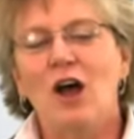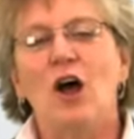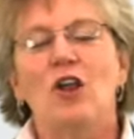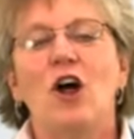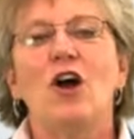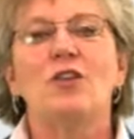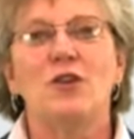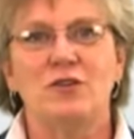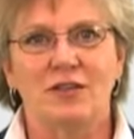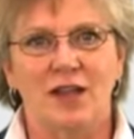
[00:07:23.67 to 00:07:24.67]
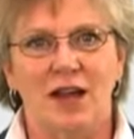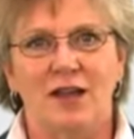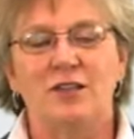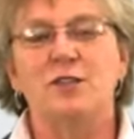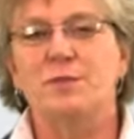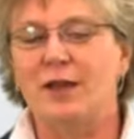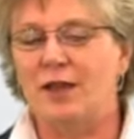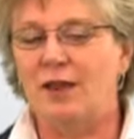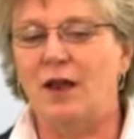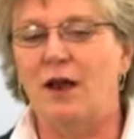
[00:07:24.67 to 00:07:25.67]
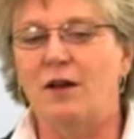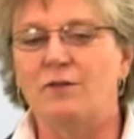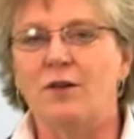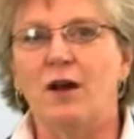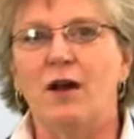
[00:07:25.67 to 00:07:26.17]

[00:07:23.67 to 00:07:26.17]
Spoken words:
Along those lines, speaking of